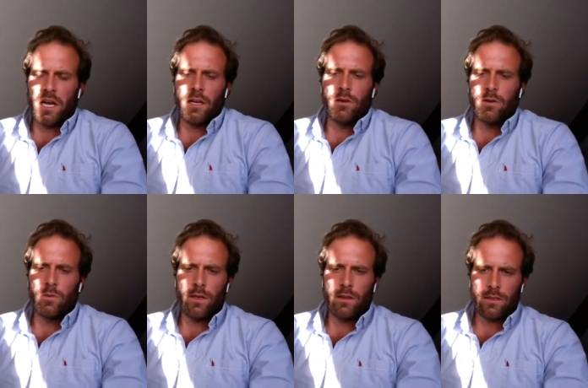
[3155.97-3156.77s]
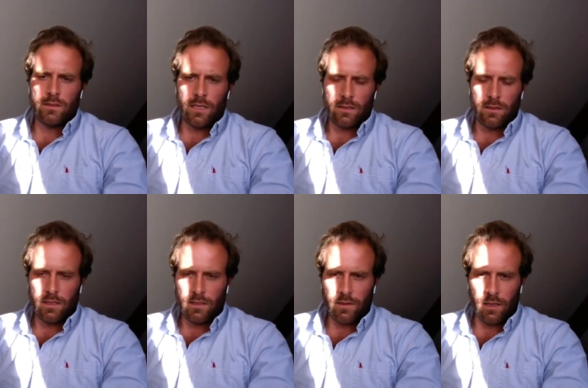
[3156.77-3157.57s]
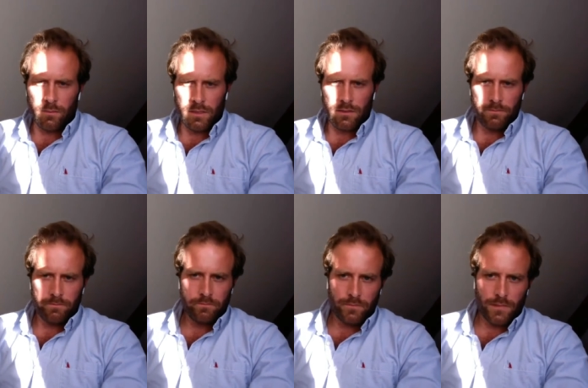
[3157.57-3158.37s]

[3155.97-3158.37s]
I don't know when they started the development.